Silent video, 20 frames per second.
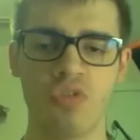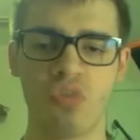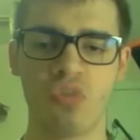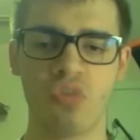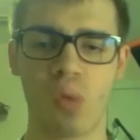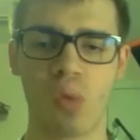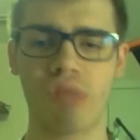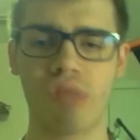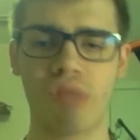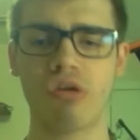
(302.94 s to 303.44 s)

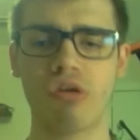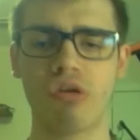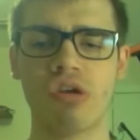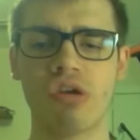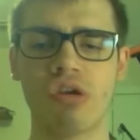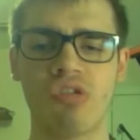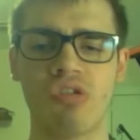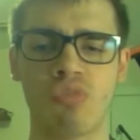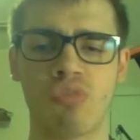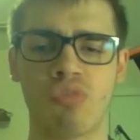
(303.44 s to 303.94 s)
whether it
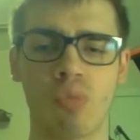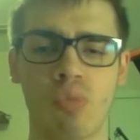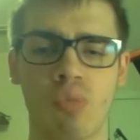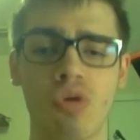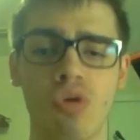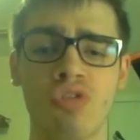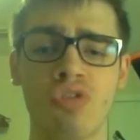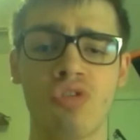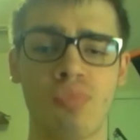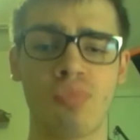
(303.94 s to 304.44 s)
is
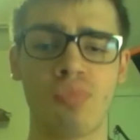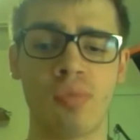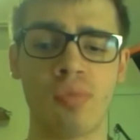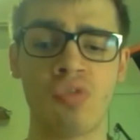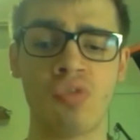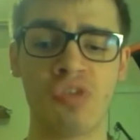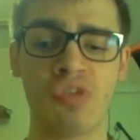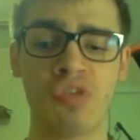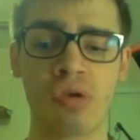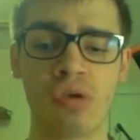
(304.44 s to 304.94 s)
sports,
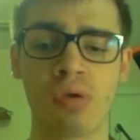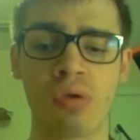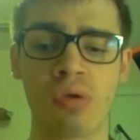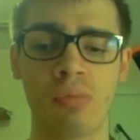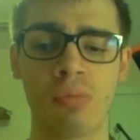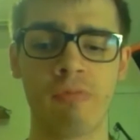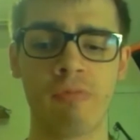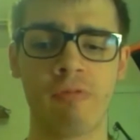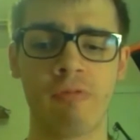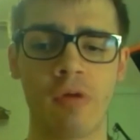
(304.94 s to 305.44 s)
music,
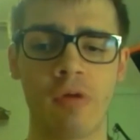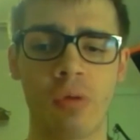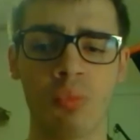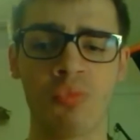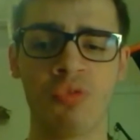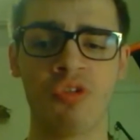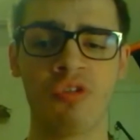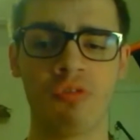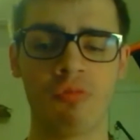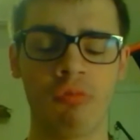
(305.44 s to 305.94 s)

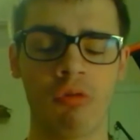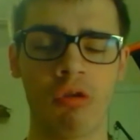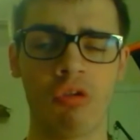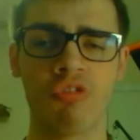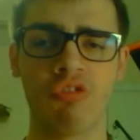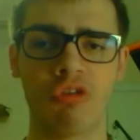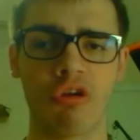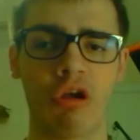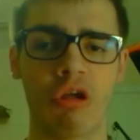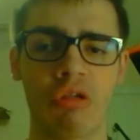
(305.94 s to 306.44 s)
films,
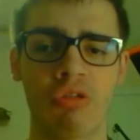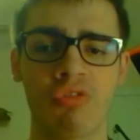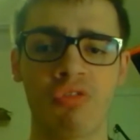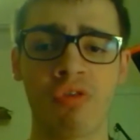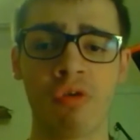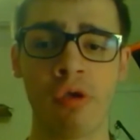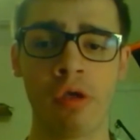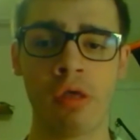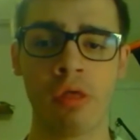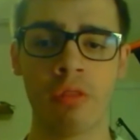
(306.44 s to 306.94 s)
restaurants,
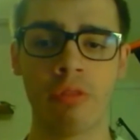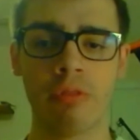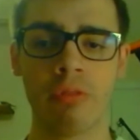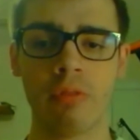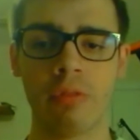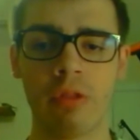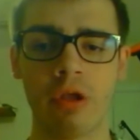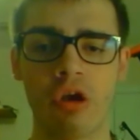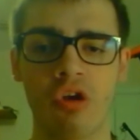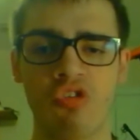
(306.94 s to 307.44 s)

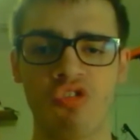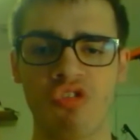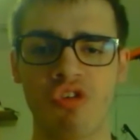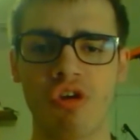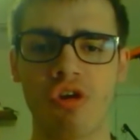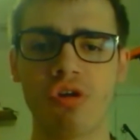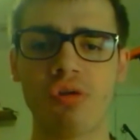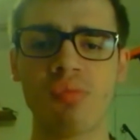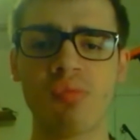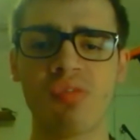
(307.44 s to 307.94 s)
there is
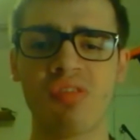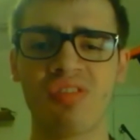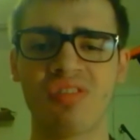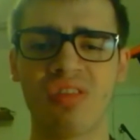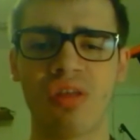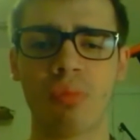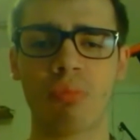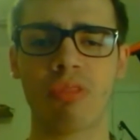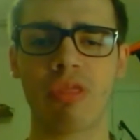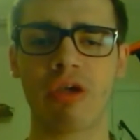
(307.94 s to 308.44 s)
sure to be
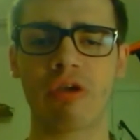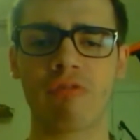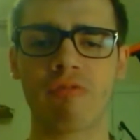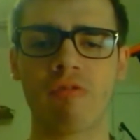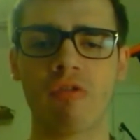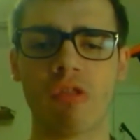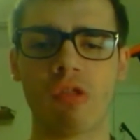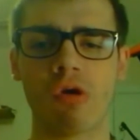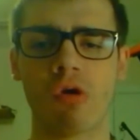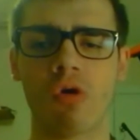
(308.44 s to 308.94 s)
something
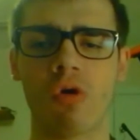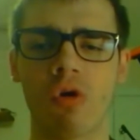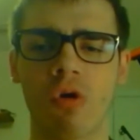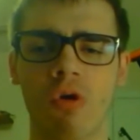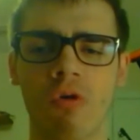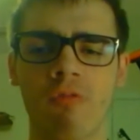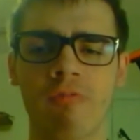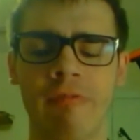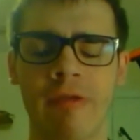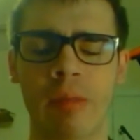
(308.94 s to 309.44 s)
for the
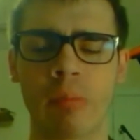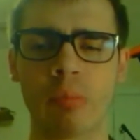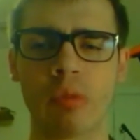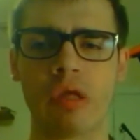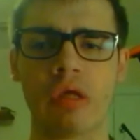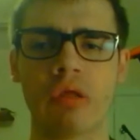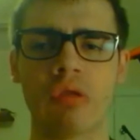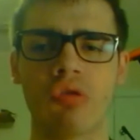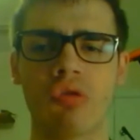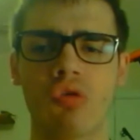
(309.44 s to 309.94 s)
whole
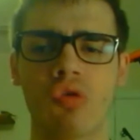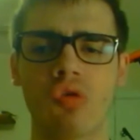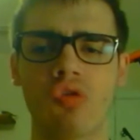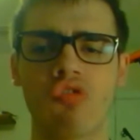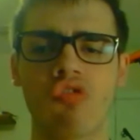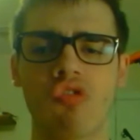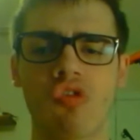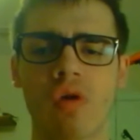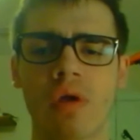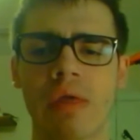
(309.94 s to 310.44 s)
family to
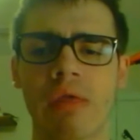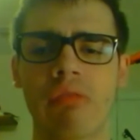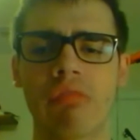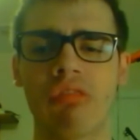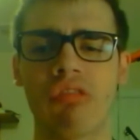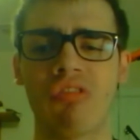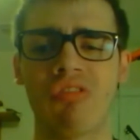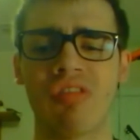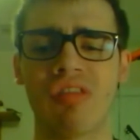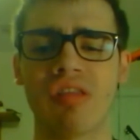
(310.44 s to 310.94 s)
enjoy in
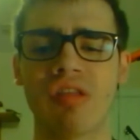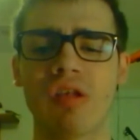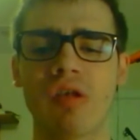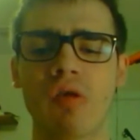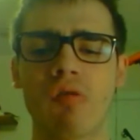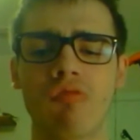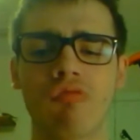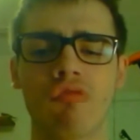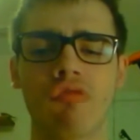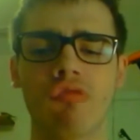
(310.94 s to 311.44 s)
the
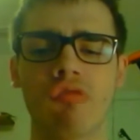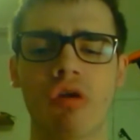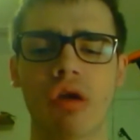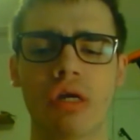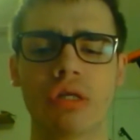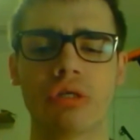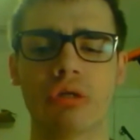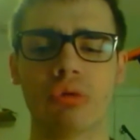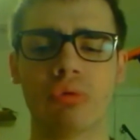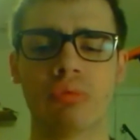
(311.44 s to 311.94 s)
city of Toronto.